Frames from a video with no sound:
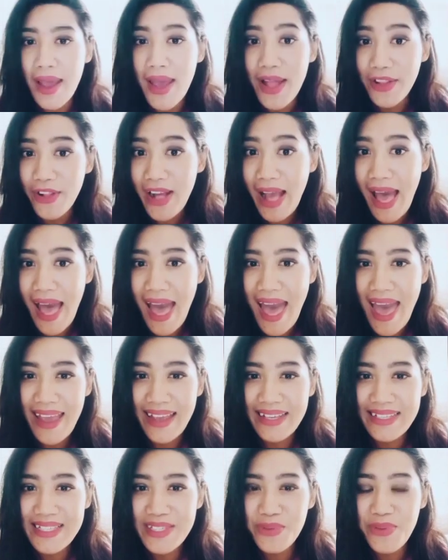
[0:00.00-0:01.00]
Hello
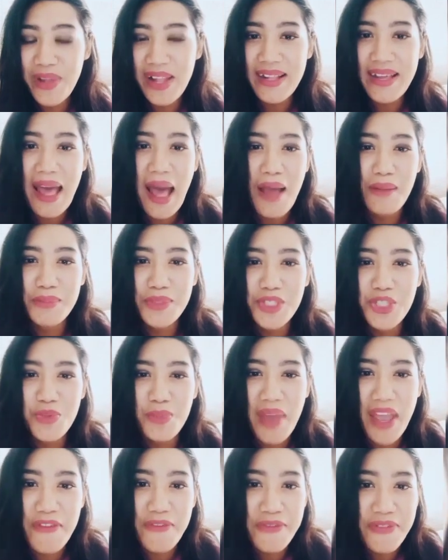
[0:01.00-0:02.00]
guys, welcome to
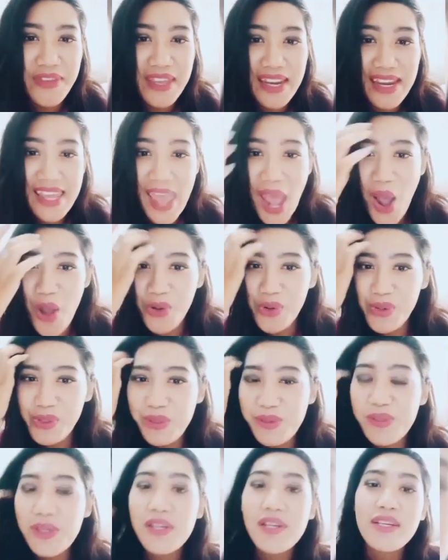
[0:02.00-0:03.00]
my
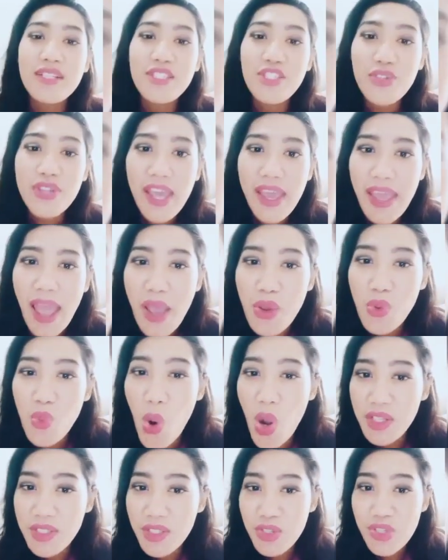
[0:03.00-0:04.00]
video. Today I
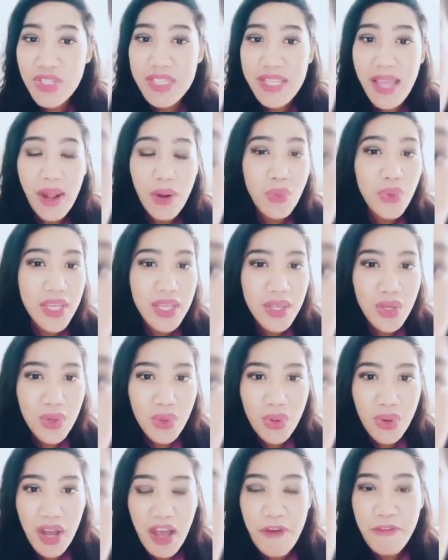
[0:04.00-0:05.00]
want to share with
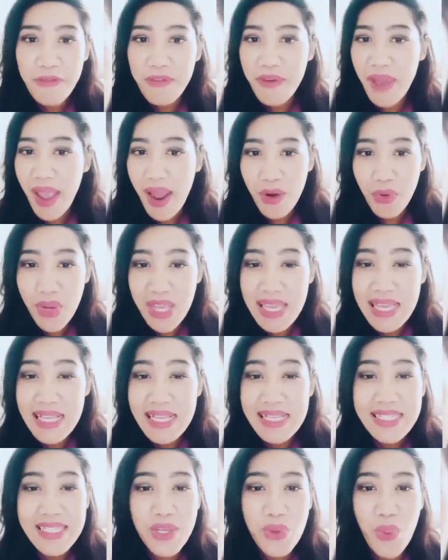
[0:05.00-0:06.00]
you a very
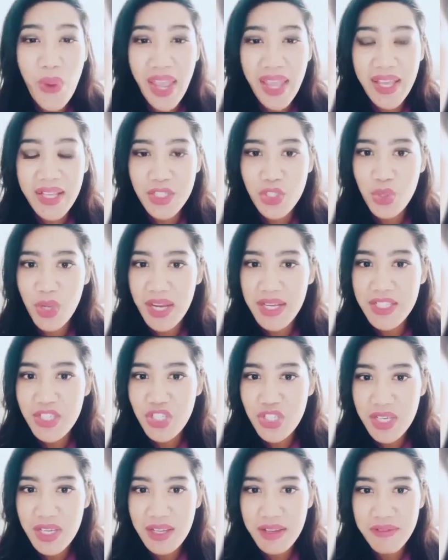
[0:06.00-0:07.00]
easy way to
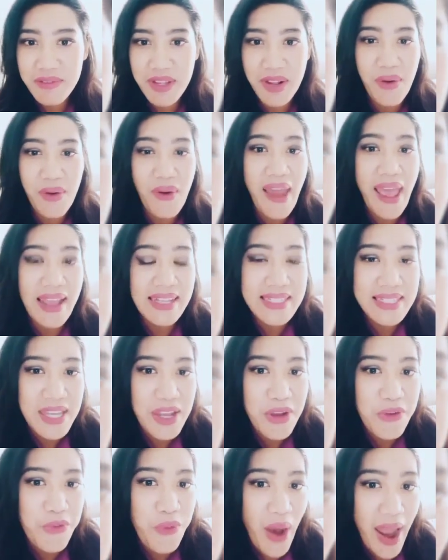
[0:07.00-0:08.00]
achieve the
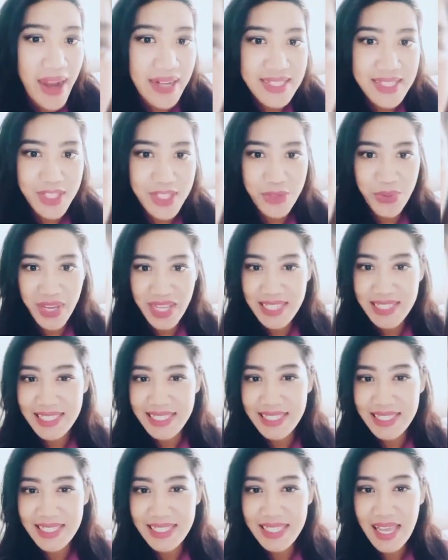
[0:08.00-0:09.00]
classic French
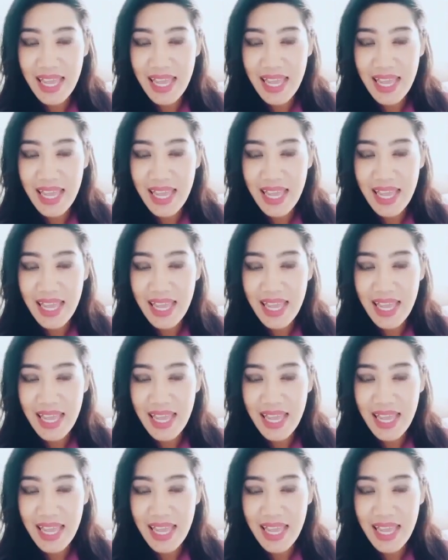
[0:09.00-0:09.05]
twist.